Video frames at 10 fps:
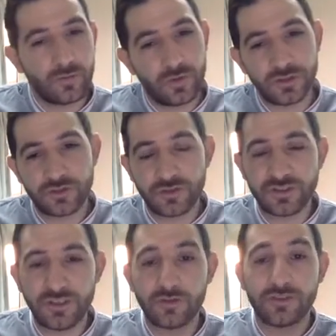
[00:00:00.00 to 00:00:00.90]
1 join
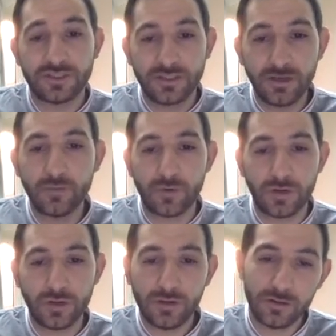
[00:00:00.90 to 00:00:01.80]
0 is still
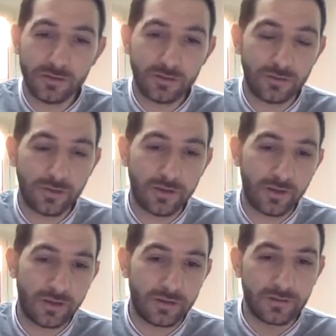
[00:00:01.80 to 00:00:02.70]
1,
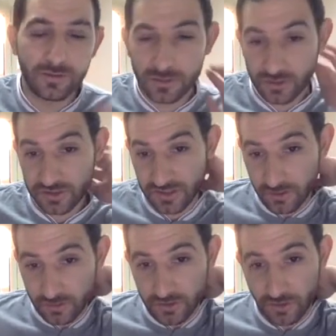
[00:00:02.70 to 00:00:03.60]
and
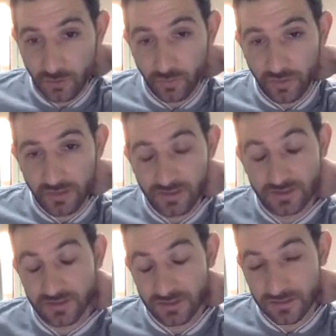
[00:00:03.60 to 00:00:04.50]
0 join 1
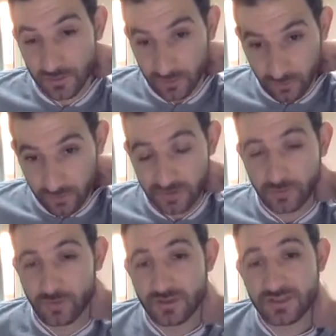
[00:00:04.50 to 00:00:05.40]
is also
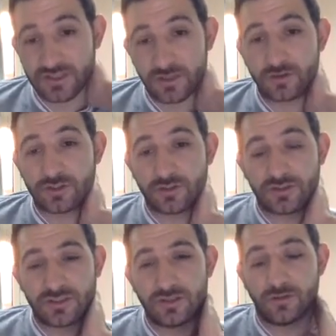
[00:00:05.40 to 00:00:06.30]
1, 0 join
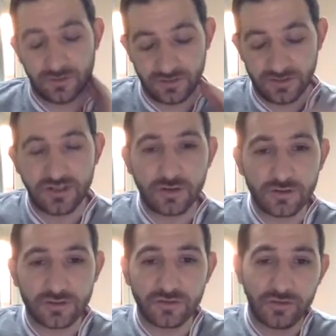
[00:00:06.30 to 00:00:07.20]
0 is 0.
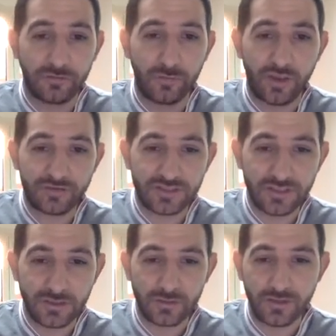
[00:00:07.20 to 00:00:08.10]
So if we have
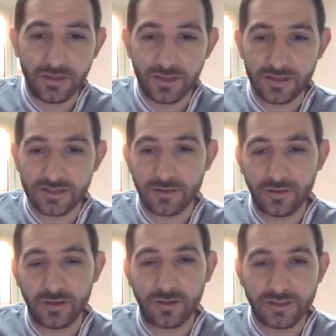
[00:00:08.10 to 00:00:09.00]
0 here and 0
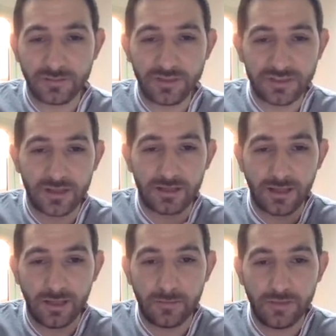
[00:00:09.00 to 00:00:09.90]
here, this means that
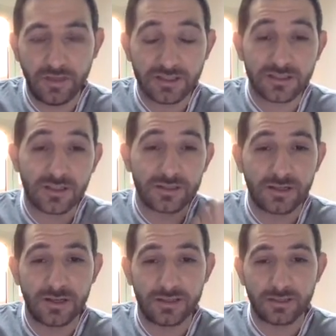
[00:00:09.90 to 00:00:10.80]
AB is not
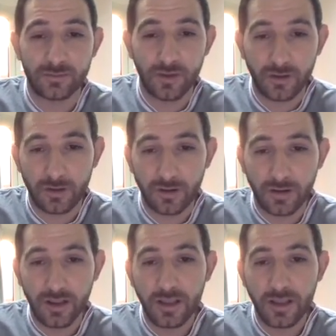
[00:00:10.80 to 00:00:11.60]
related by R